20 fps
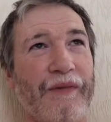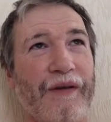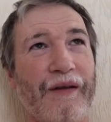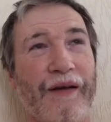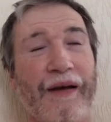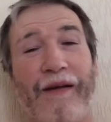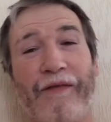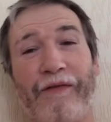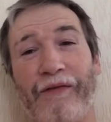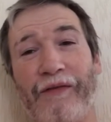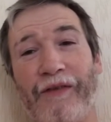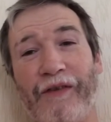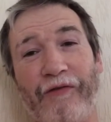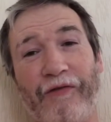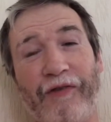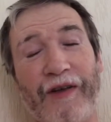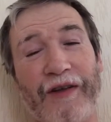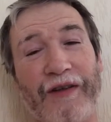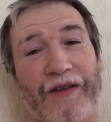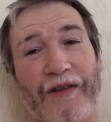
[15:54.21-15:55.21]
Haven't the
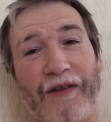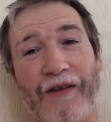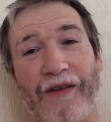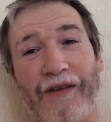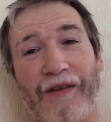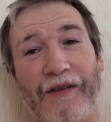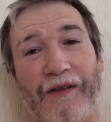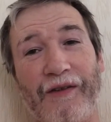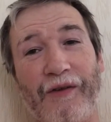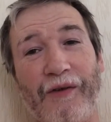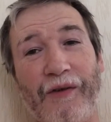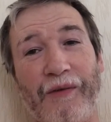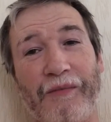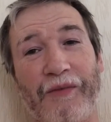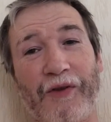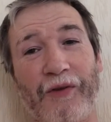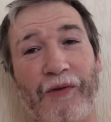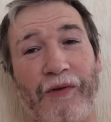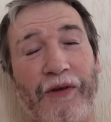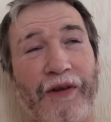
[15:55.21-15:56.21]
faintest idea who I'm
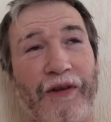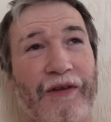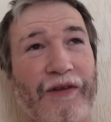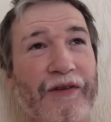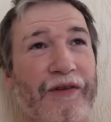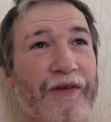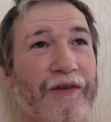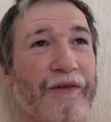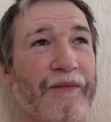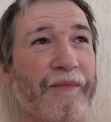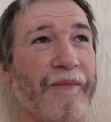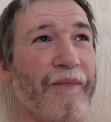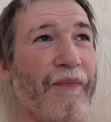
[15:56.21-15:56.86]
talking to.